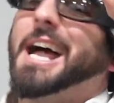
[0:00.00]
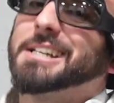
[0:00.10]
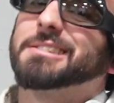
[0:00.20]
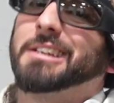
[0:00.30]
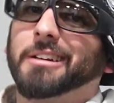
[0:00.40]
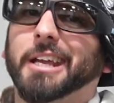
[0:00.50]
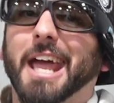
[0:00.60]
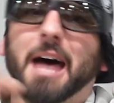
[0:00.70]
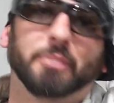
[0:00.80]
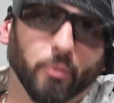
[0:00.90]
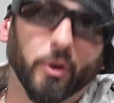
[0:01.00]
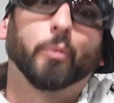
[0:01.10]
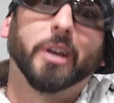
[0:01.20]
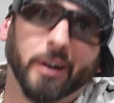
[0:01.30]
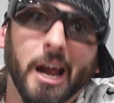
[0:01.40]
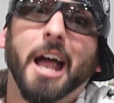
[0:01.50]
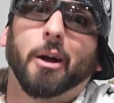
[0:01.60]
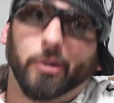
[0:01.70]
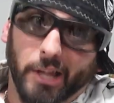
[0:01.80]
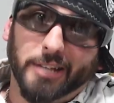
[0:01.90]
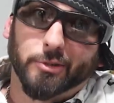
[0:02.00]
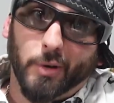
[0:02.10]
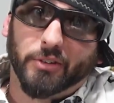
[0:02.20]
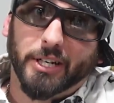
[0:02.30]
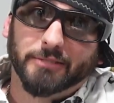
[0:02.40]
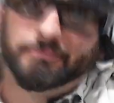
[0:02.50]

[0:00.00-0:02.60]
accidentally happen when we're laser welding.